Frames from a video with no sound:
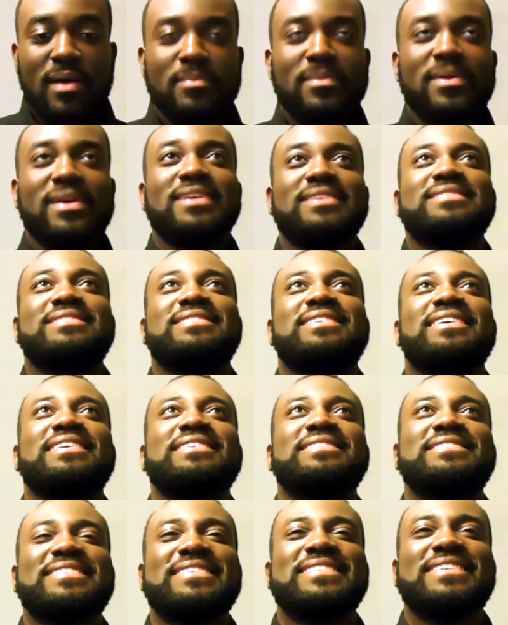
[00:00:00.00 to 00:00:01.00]

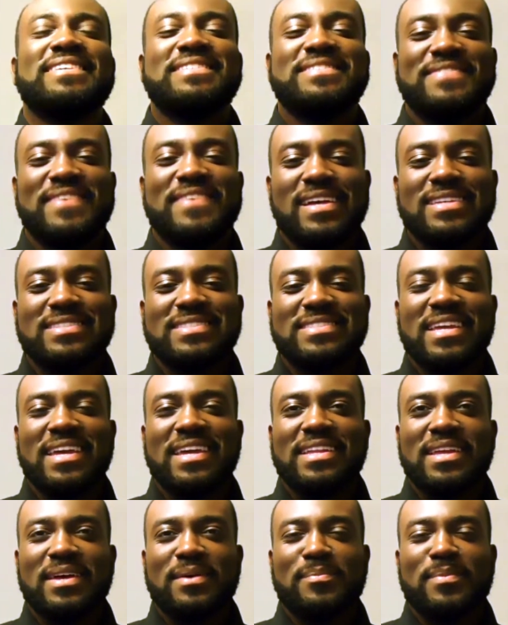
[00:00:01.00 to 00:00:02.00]
It's
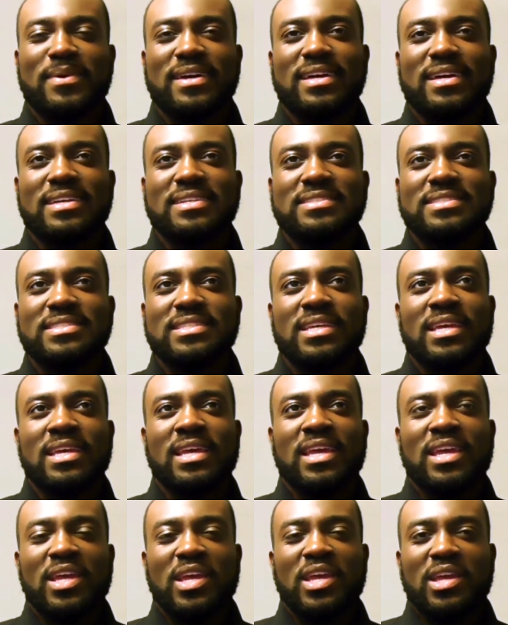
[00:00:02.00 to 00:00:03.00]
fascinating because
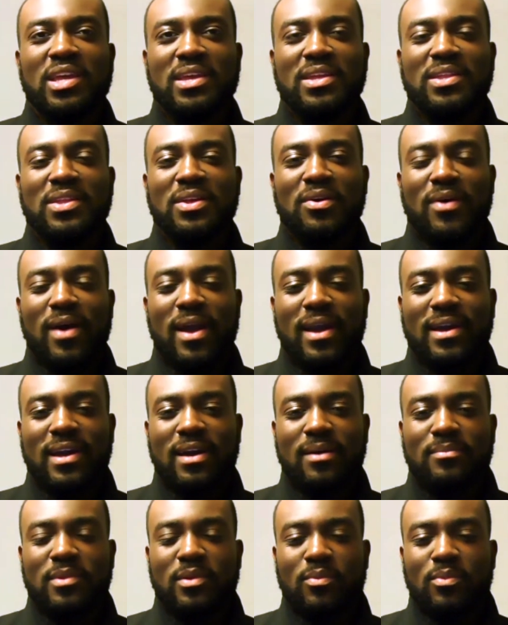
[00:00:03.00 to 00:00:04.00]
I
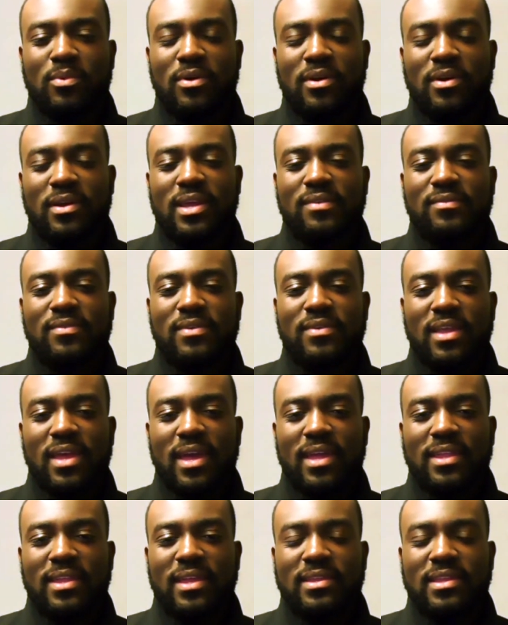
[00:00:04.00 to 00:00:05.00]
come to work every day
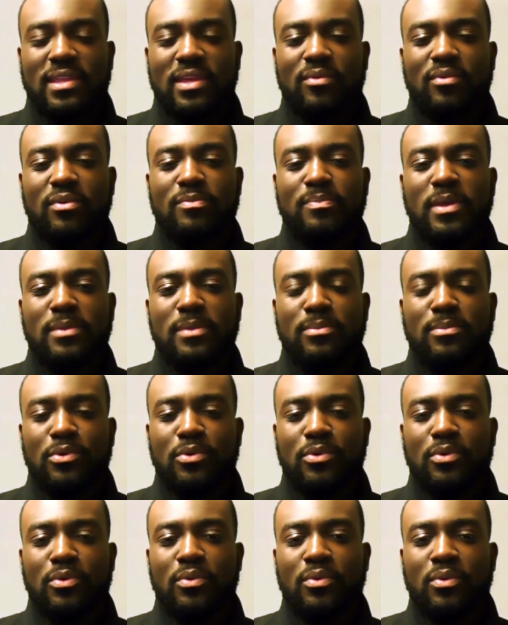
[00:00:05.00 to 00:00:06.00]
and I deal with people
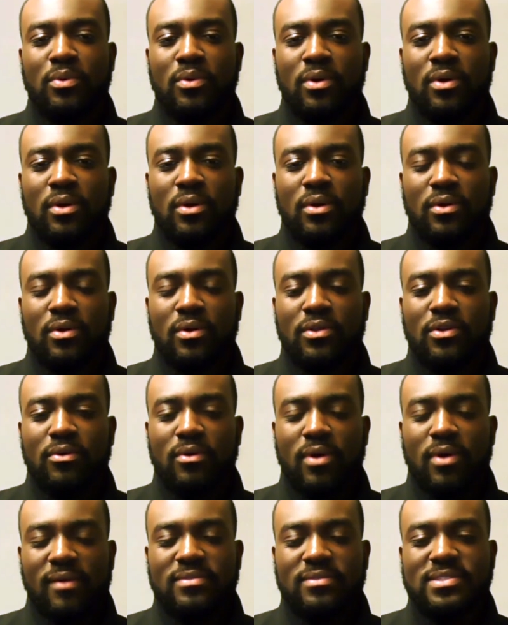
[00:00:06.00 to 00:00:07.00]
who
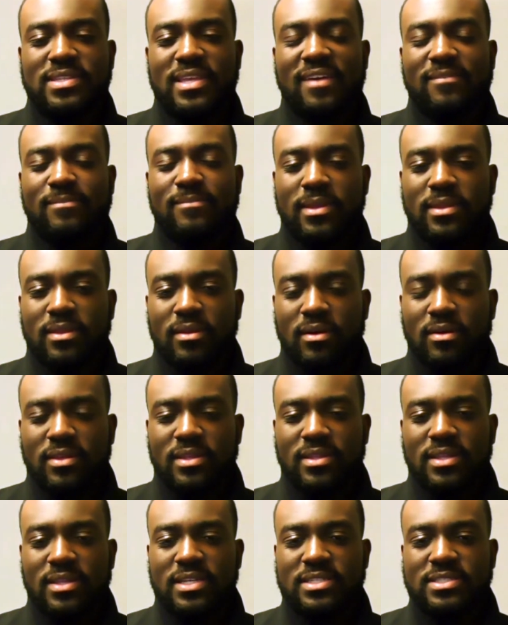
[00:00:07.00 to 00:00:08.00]
obviously have mental health
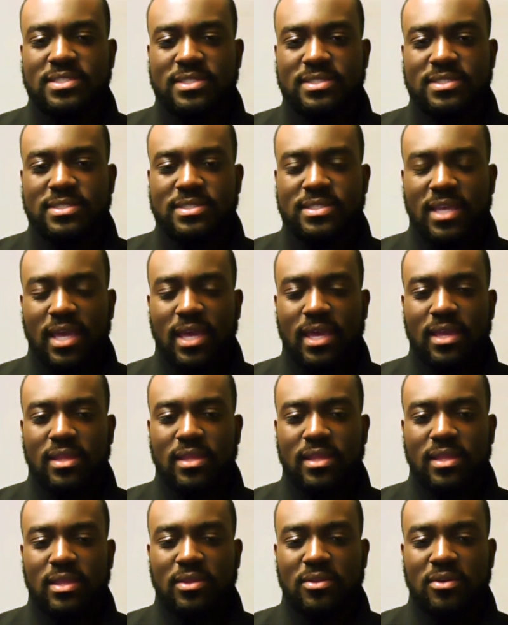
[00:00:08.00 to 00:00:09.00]
conditions,
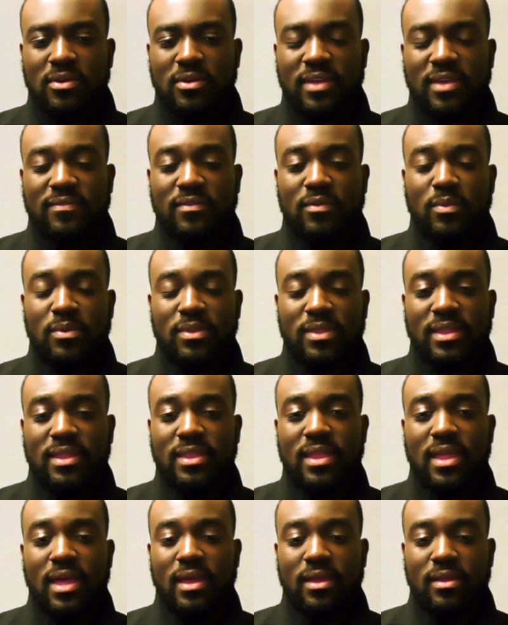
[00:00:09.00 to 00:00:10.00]
and even
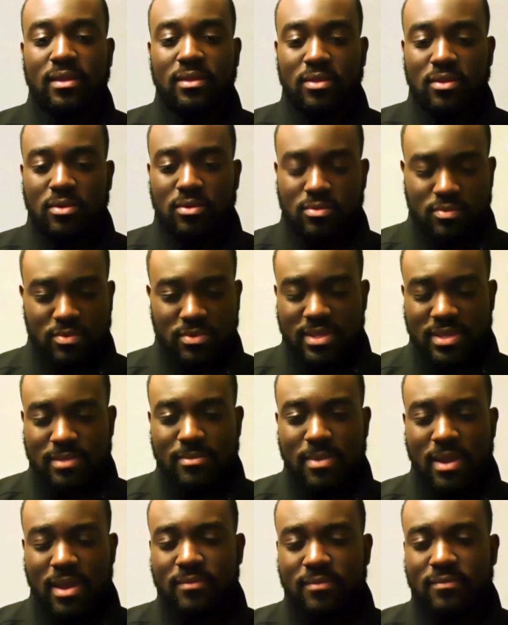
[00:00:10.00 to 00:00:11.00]
within that, within
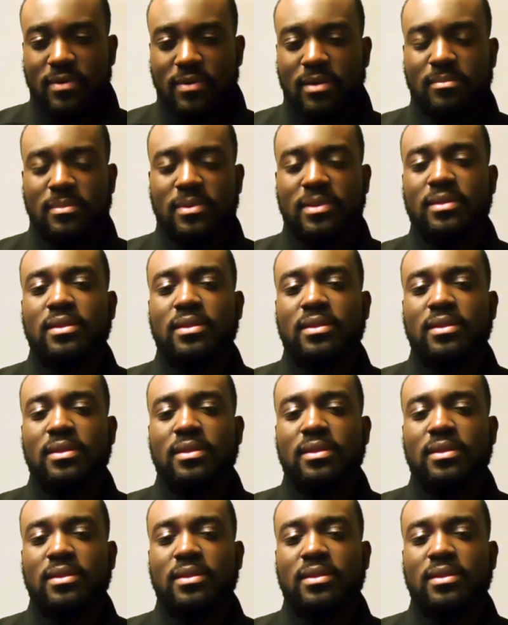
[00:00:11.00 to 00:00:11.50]
my environment,